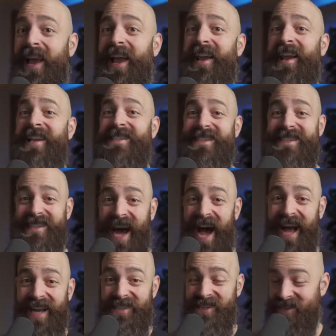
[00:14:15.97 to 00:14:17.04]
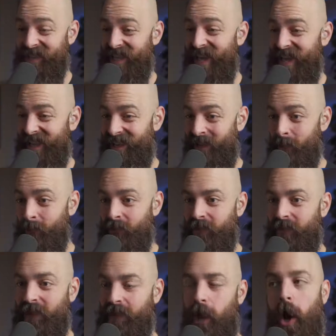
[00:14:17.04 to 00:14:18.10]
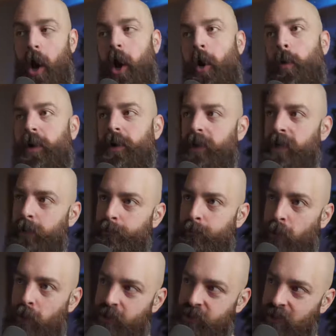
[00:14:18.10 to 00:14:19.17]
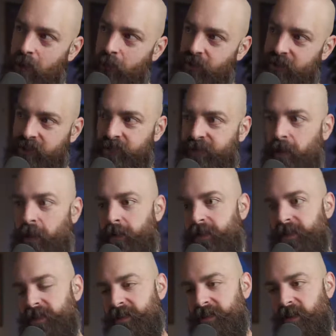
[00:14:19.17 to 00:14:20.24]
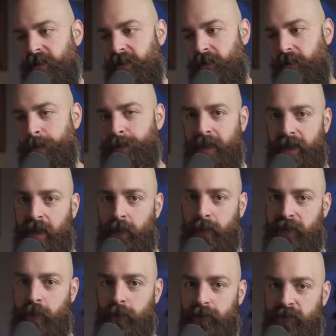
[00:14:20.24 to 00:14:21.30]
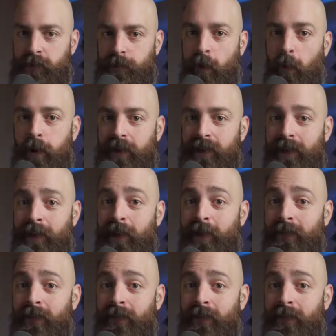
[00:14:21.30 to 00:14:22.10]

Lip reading: And it's not just like, oh, we're going to push out this virus and it's going to encrypt and then we don't support it.